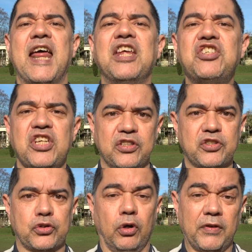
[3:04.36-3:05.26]
energy and
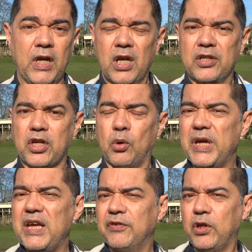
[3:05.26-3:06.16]
stuff. So
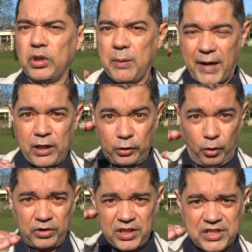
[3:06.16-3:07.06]
even though they might
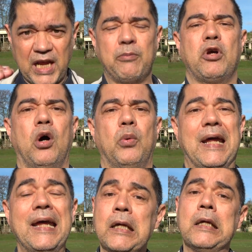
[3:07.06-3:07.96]
look the same going
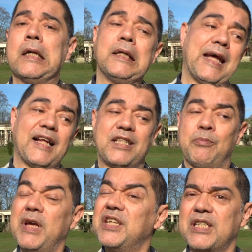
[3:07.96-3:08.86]
in, they actually
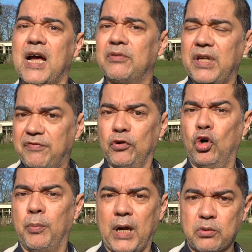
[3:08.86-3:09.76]
may sound different
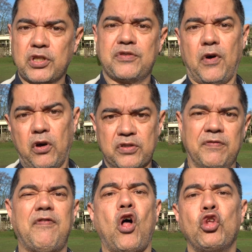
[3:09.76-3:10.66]
coming out as far as
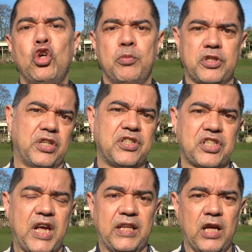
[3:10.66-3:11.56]
volume is
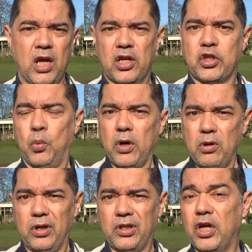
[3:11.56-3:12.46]
concerned. So what I'm
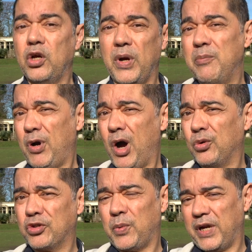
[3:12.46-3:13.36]
going to do in
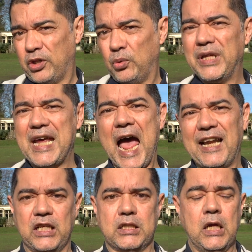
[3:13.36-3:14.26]
post when I do the
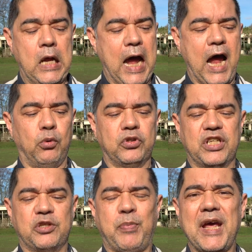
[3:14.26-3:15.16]
edit, I will
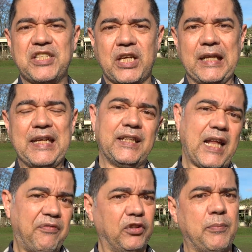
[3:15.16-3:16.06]
just basically
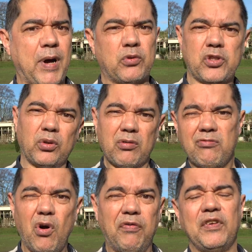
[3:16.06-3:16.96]
level them out so they're
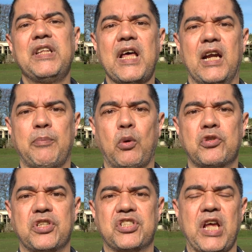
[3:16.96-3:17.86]
roughly there about
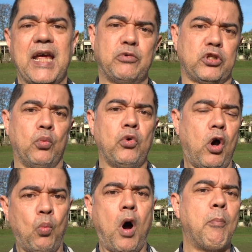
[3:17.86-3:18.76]
the same. So
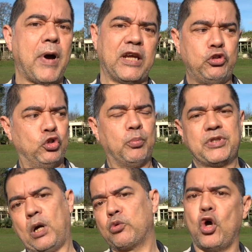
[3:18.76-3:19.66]
not one might jump
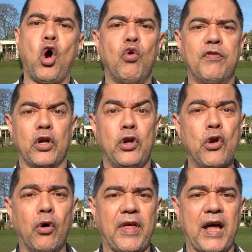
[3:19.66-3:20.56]
bumps out over
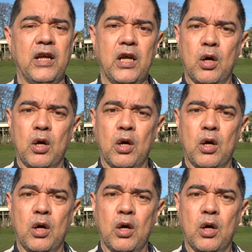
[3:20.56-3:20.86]
another.